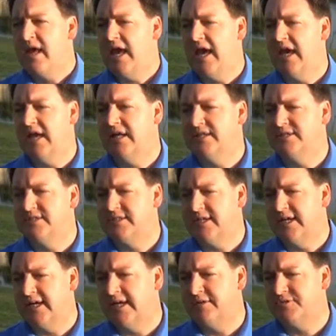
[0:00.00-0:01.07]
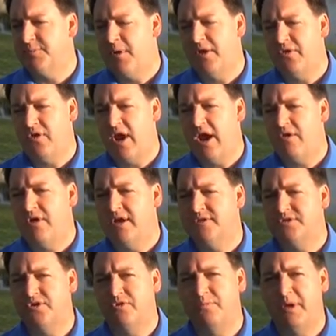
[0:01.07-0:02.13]
And some other
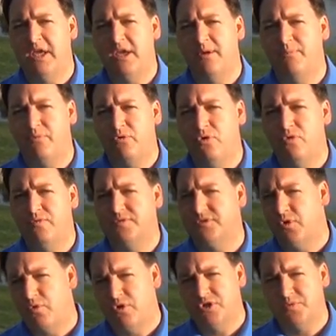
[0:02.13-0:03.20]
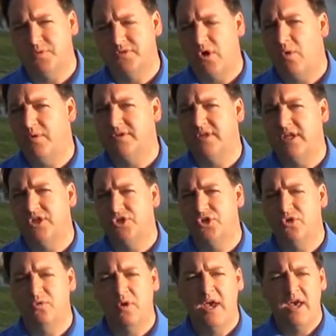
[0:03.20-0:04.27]
areas that are being improved. Storage was always an
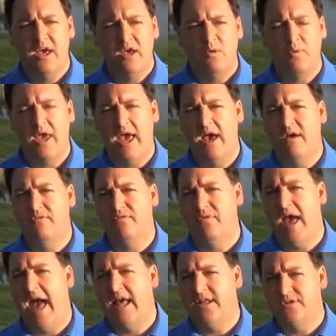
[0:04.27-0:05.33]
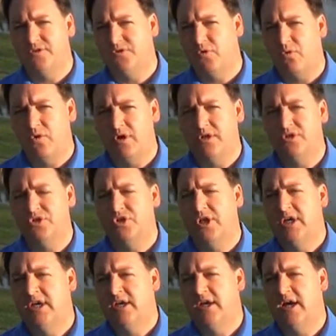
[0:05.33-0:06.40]
issue. We have added storage
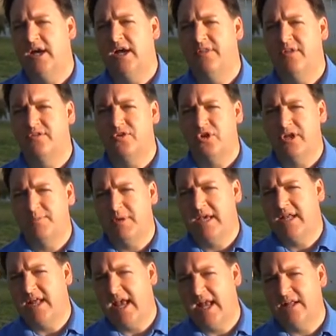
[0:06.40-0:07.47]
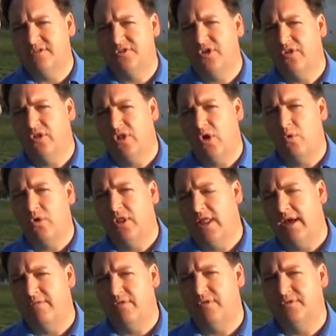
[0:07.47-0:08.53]
that's going to be enhanced on the lower
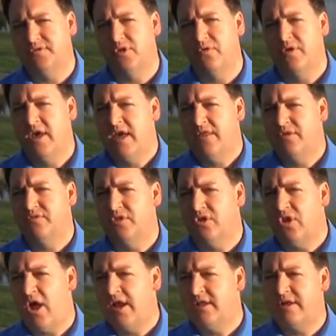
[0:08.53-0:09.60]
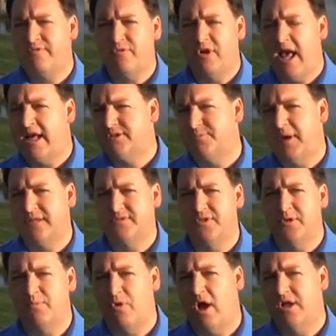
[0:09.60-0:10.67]
level. So there's a lot of different aspects
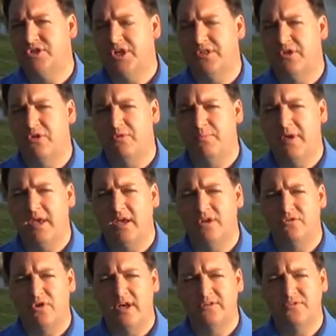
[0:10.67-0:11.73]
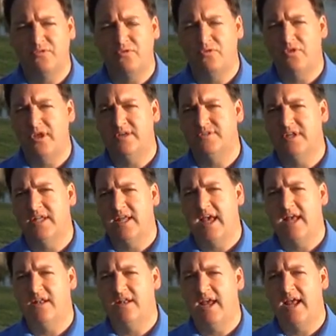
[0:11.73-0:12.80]
of the project that are being addressed through this, and
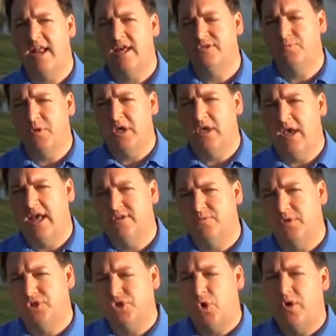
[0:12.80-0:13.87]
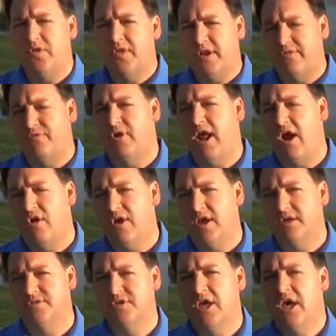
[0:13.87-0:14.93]
as we show you the different
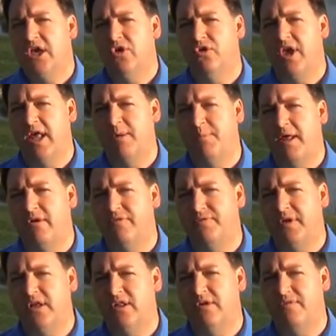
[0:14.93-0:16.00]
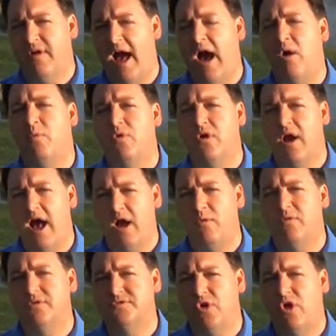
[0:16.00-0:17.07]
areas, you'll get a better feel of how
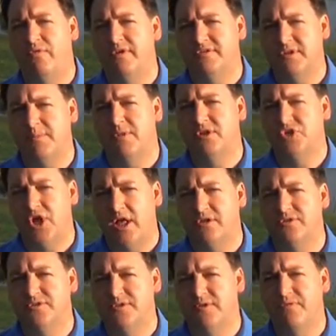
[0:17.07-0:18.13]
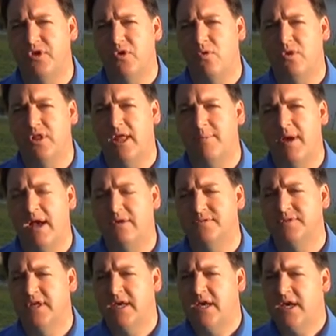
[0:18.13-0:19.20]
we're solving some of the challenges of the old
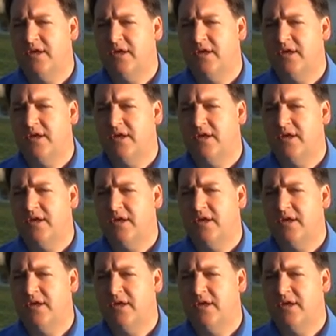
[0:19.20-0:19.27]
clubhouse.